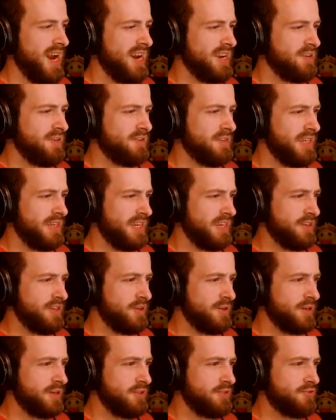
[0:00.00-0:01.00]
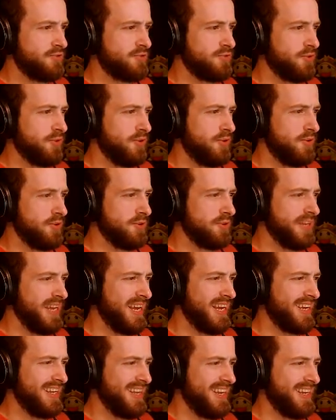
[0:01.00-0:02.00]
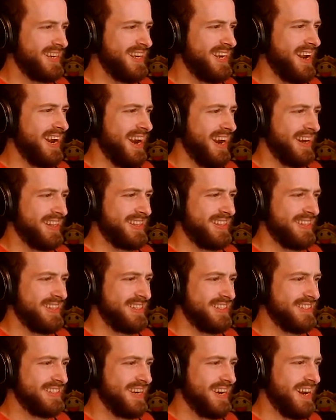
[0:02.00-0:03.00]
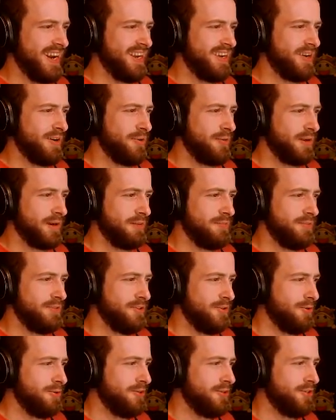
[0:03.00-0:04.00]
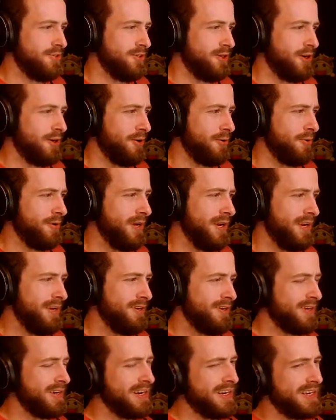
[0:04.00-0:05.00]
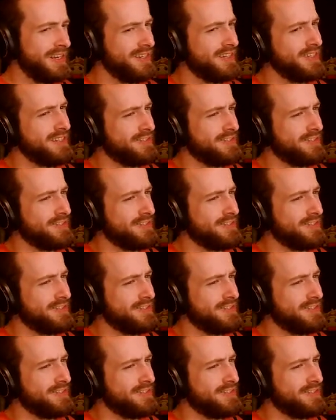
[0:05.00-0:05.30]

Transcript: I don't need no control. I, I got this. I know what I'm doing, Joe. You can, you